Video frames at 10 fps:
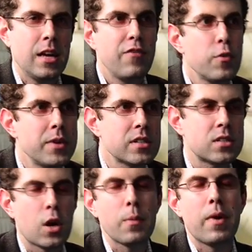If you've been
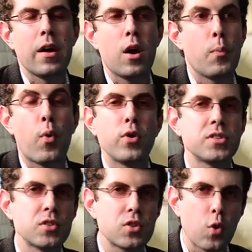stung by a
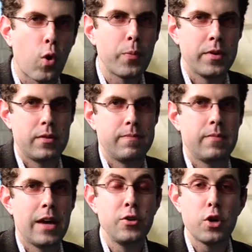poisonous scorpion
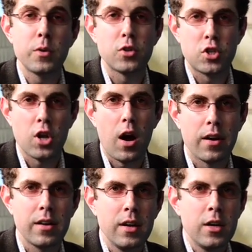and you go into shock,
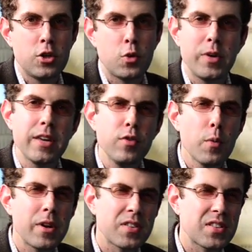should we give you a
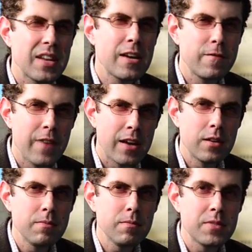bit of snake
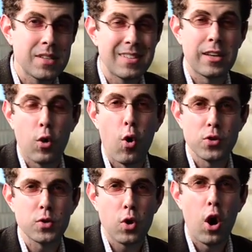venom since it can
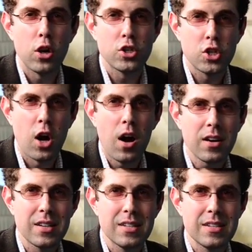also cause shock?